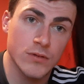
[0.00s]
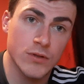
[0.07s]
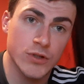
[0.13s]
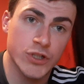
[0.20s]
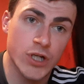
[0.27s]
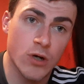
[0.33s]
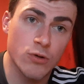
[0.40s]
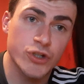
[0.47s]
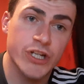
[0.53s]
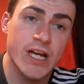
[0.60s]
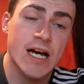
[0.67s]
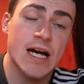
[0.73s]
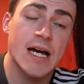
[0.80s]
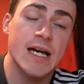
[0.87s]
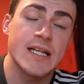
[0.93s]

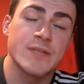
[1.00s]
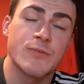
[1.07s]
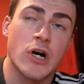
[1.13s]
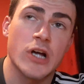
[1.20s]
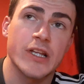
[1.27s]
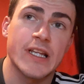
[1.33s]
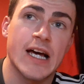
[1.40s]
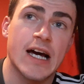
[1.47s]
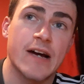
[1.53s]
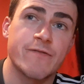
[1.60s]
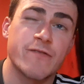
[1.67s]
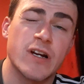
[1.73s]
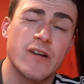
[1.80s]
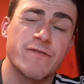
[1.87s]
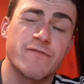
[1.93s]
Solskjaer is more than
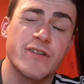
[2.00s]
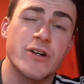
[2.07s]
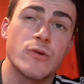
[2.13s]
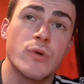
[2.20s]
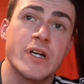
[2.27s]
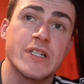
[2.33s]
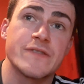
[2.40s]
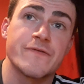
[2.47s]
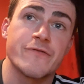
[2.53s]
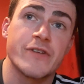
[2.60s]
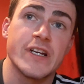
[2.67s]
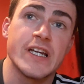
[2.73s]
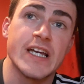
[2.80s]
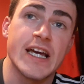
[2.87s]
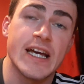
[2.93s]
halfway through his
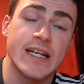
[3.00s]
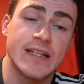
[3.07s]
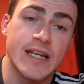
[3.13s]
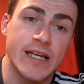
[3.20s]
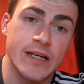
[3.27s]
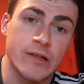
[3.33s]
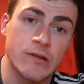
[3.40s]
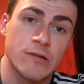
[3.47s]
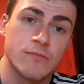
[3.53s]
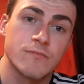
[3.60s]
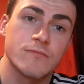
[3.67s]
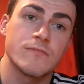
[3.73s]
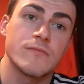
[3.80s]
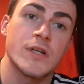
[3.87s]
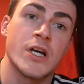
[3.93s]
3-year deal.
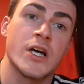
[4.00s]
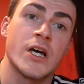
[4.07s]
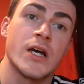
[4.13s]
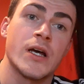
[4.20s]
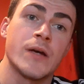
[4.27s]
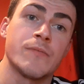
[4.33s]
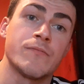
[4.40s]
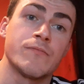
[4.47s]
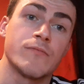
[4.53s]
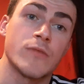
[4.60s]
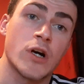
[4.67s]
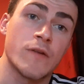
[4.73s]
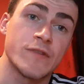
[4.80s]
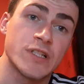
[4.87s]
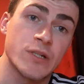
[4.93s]

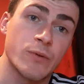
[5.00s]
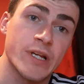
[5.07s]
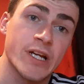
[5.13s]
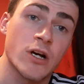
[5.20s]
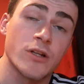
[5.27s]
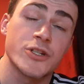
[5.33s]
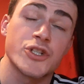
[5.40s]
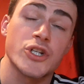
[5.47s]
Obviously, when he got the